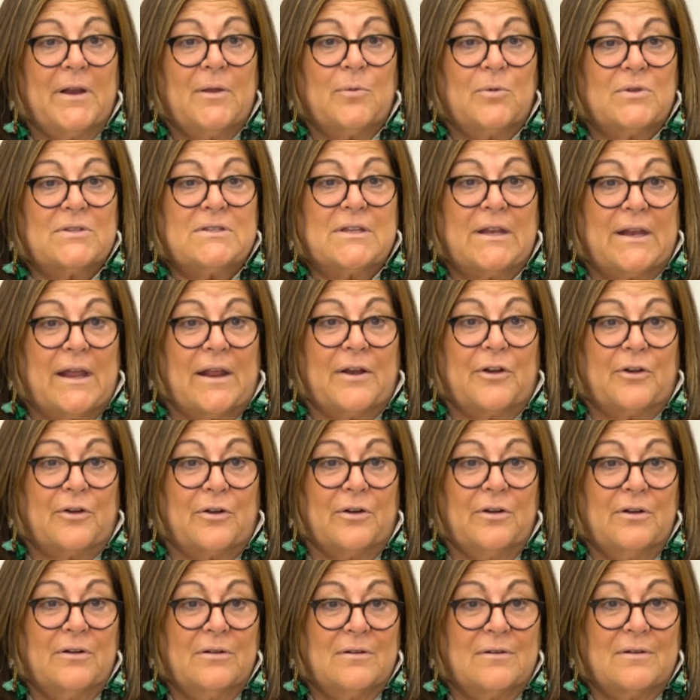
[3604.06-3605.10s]
was an
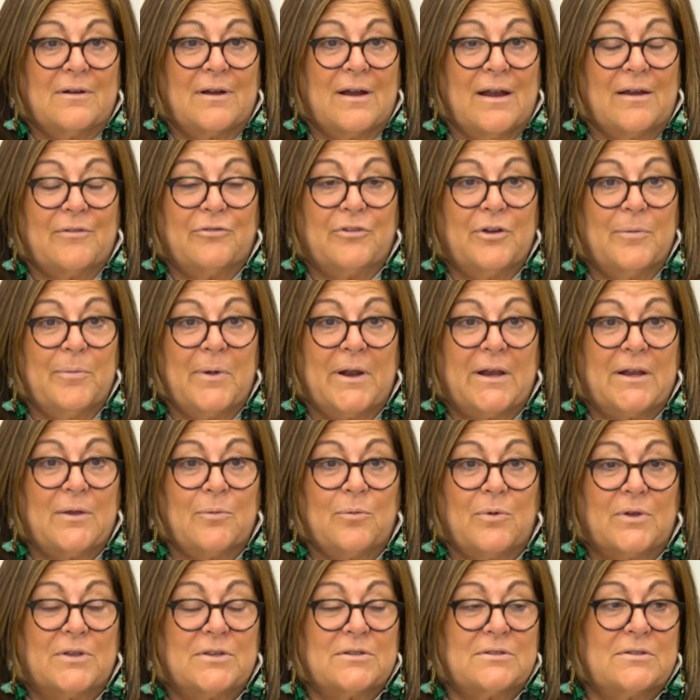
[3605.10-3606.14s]
editor, everybody
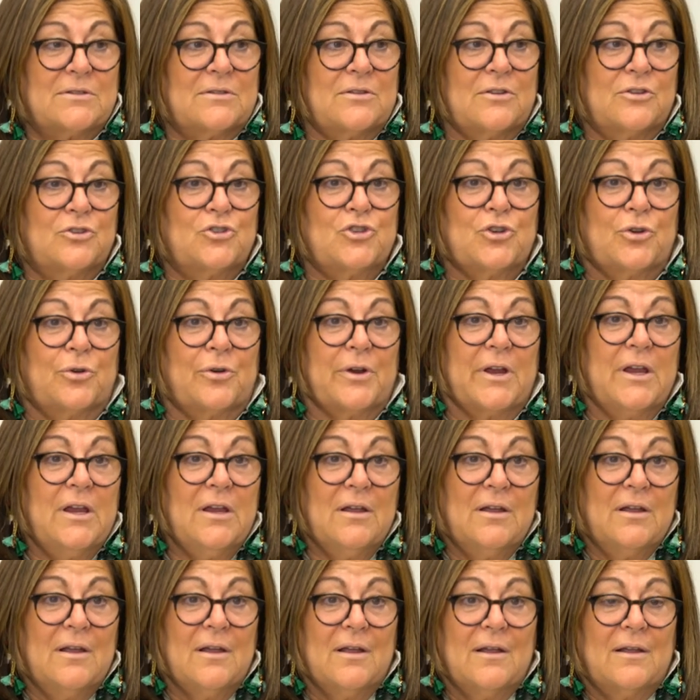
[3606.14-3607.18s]
was the jury.
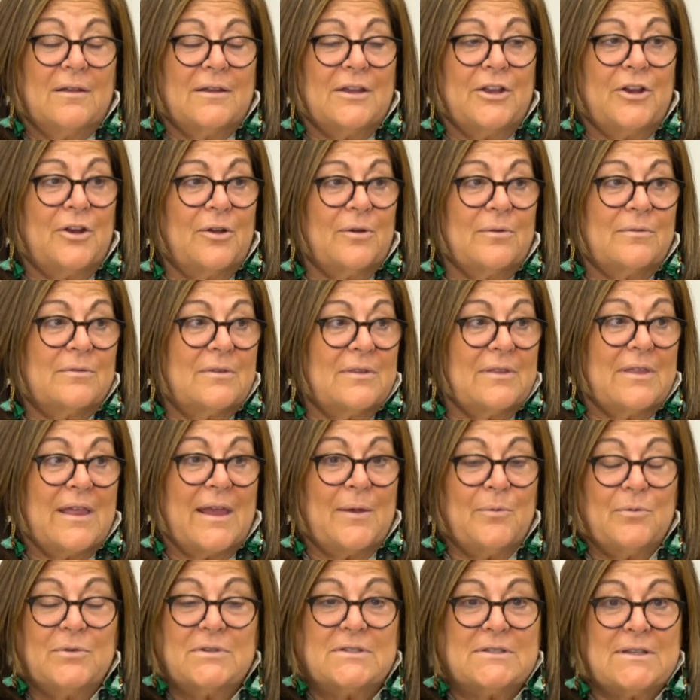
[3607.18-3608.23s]
You know, they
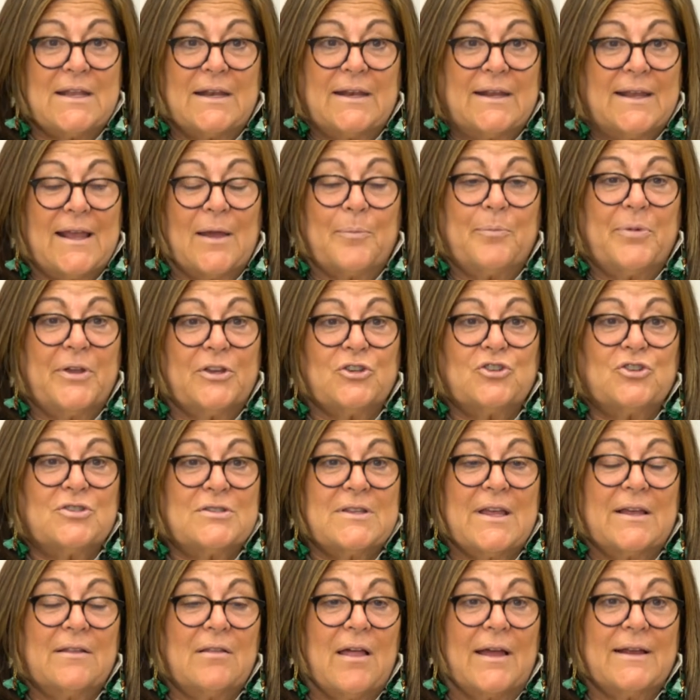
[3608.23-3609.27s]
were sending out pictures
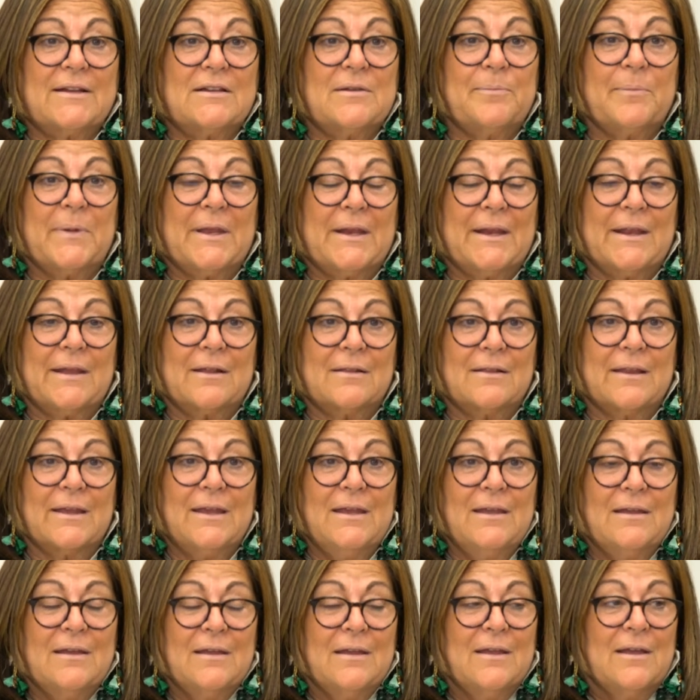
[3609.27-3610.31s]
they liked
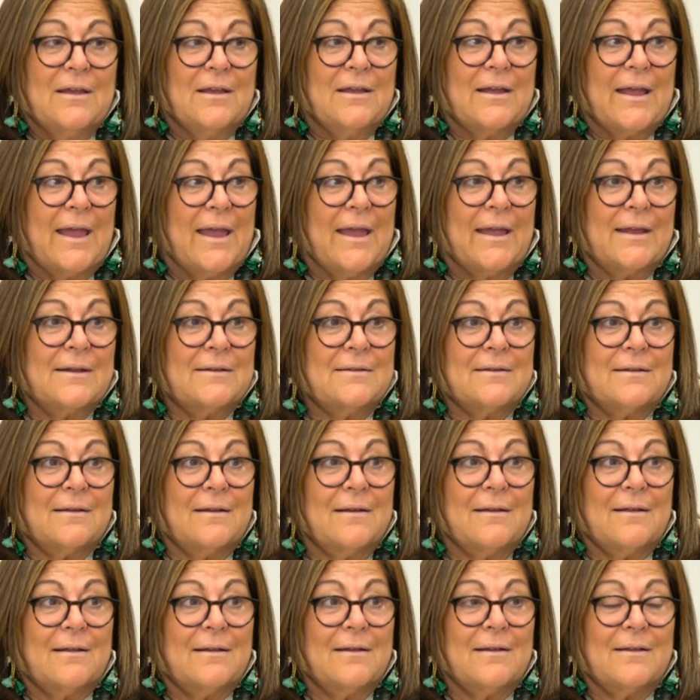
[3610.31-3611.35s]
immediately, and
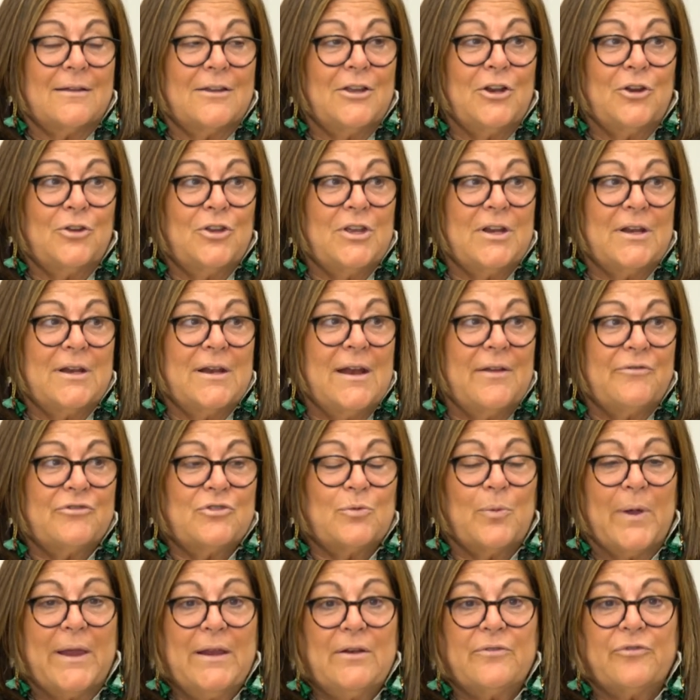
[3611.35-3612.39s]
you know, you didn't have to
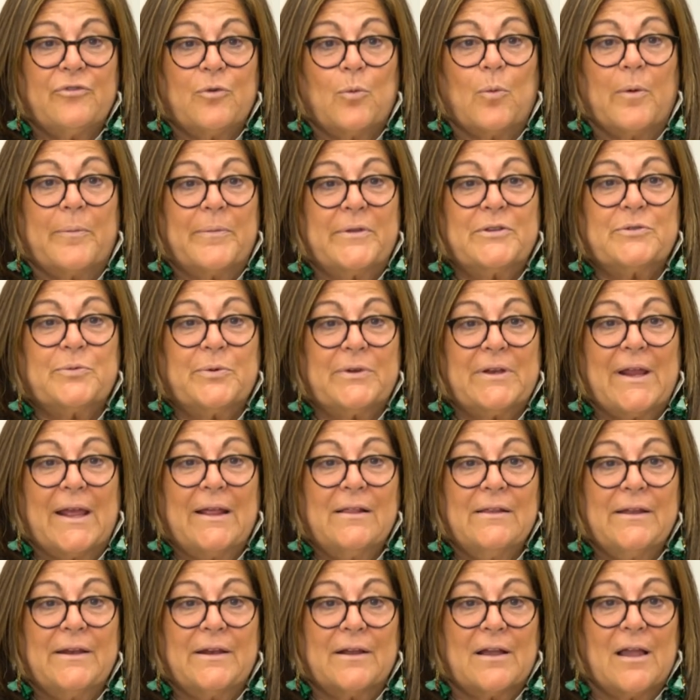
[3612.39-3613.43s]
wait for Women's Wear
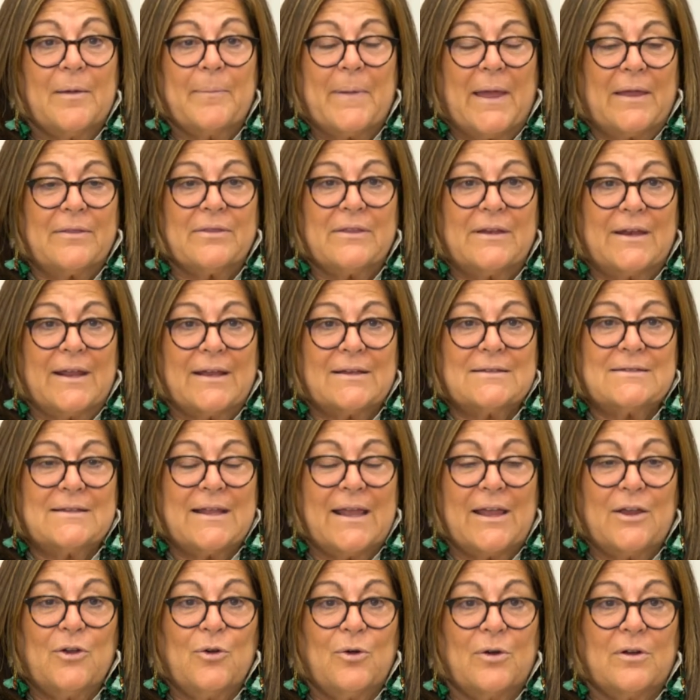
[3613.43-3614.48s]
Daily to come out the next
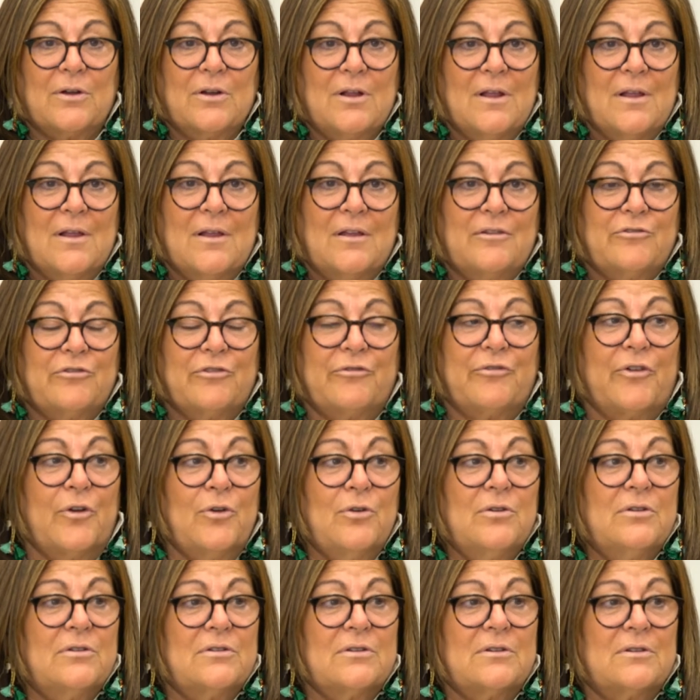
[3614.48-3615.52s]
day or for
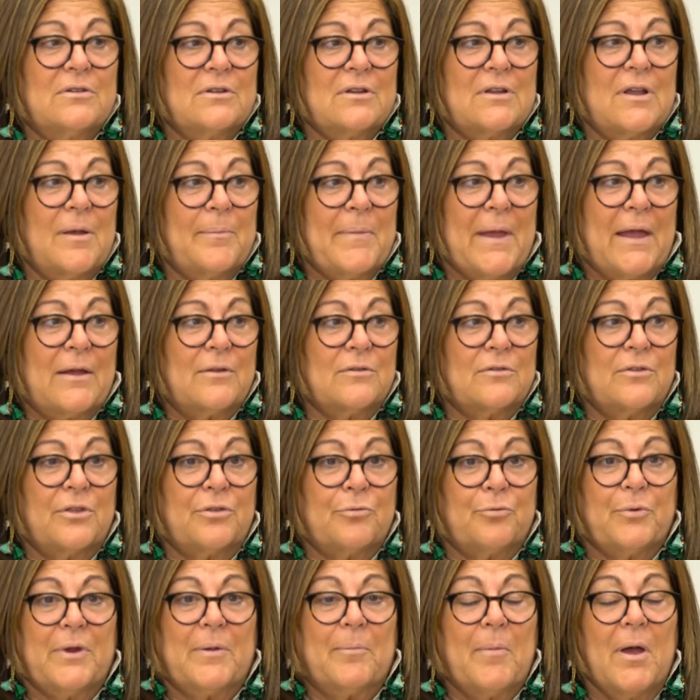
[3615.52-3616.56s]
Vogue to come out in
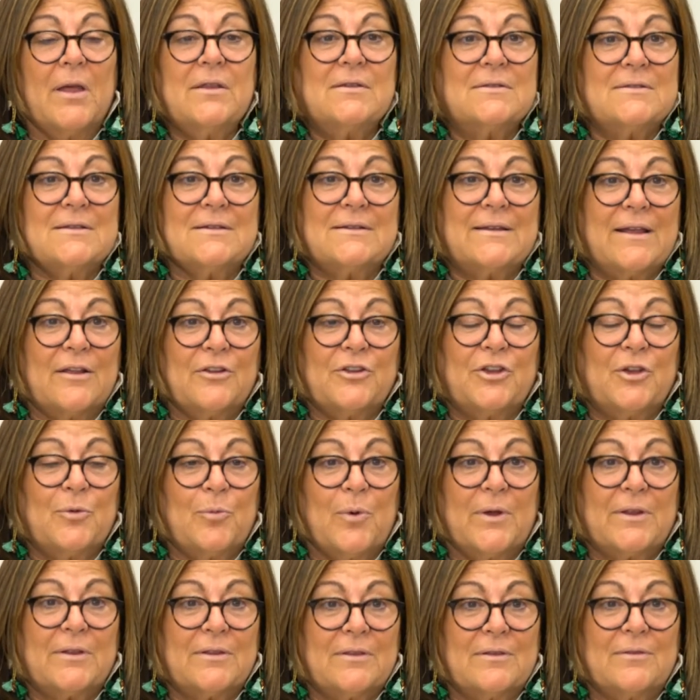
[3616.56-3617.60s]
3 months and tell you
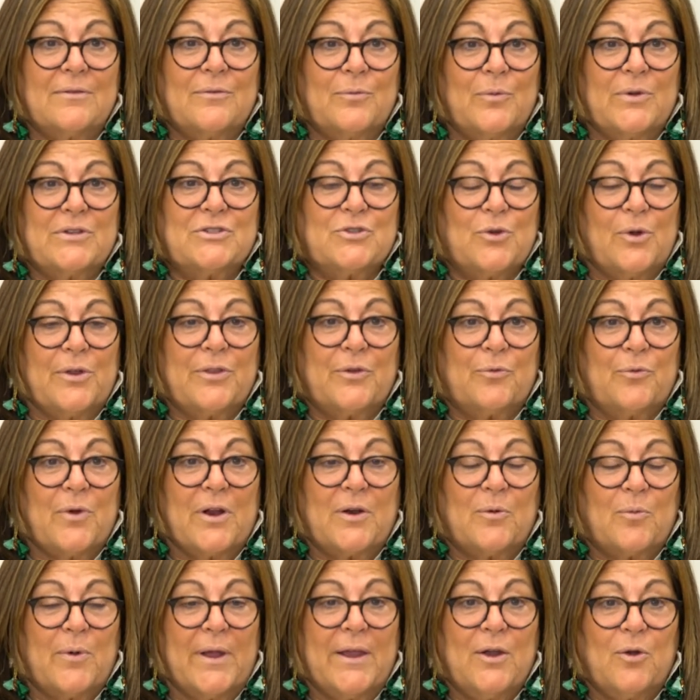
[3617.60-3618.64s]
what we saw on the
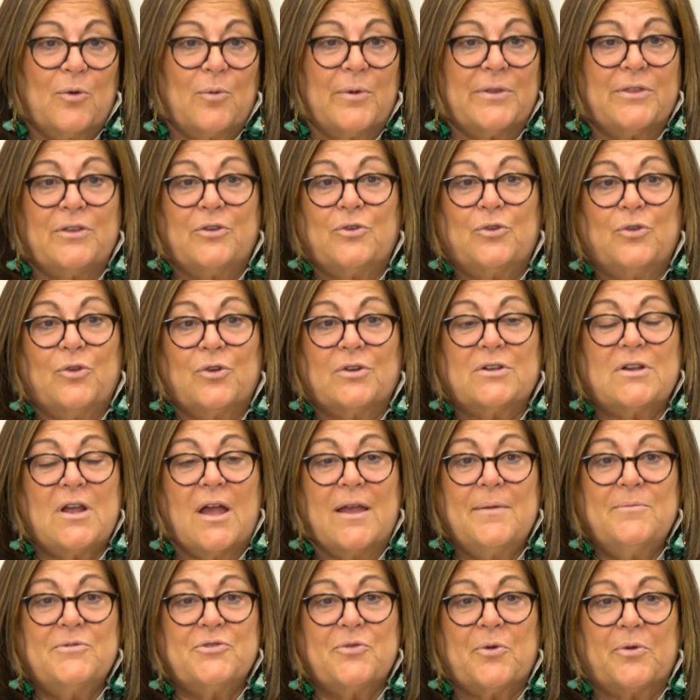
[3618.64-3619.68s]
runway or what the New York
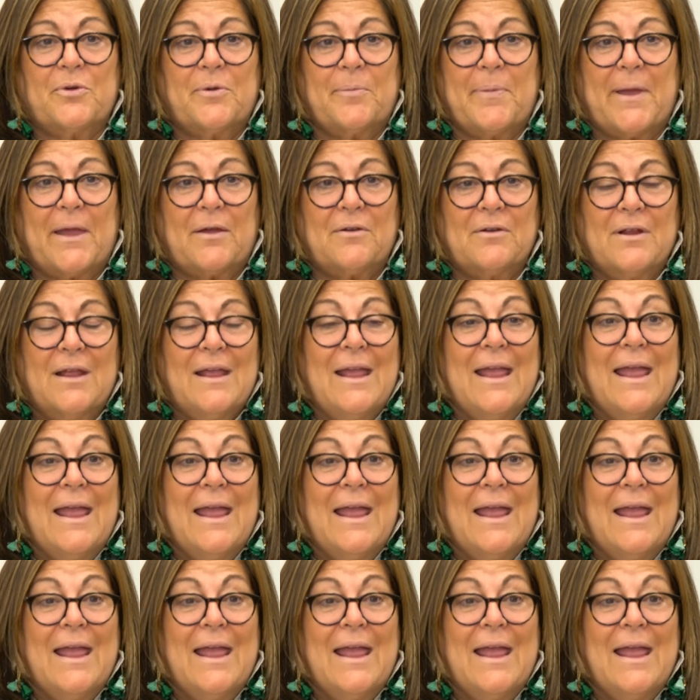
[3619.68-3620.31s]
Times wrote about.